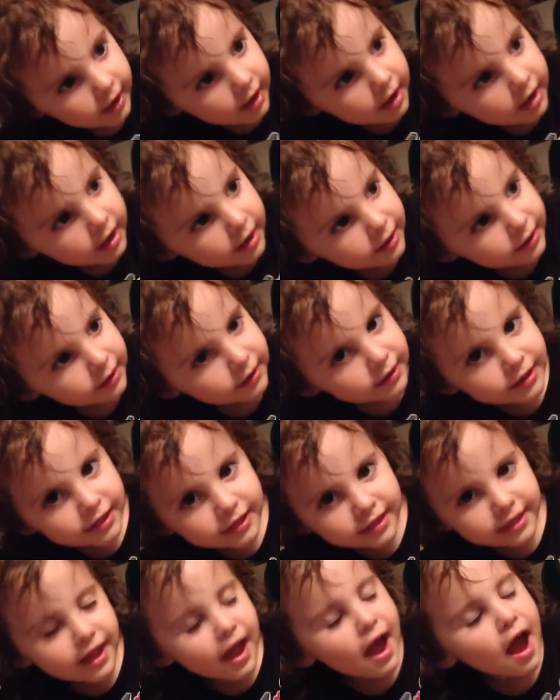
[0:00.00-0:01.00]
are you my
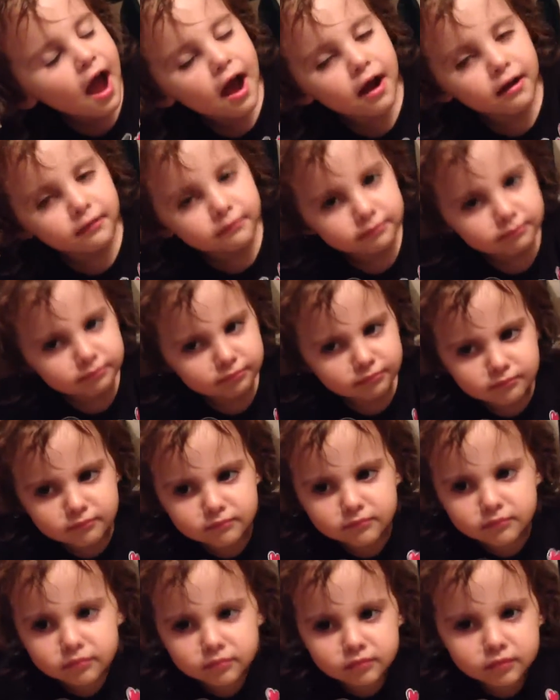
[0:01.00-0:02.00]
girl? Stop.
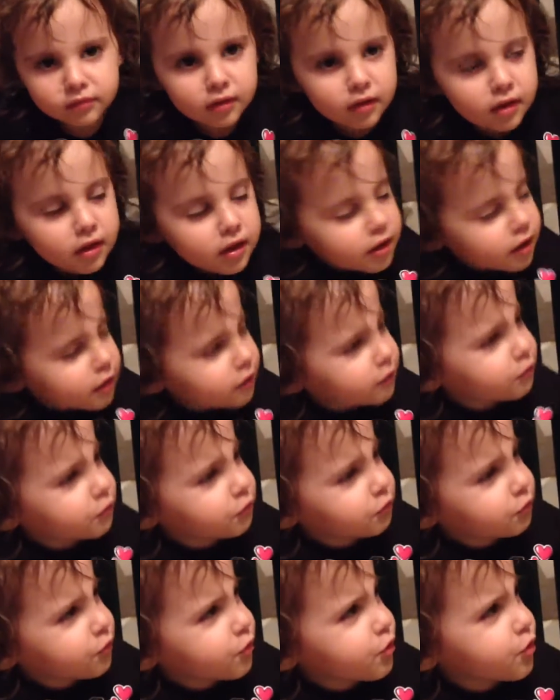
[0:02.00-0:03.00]
Ah, are you my
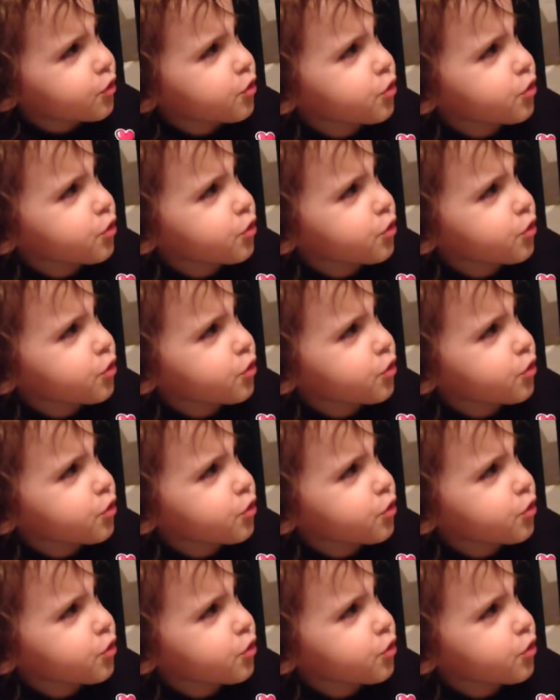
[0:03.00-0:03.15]
girl?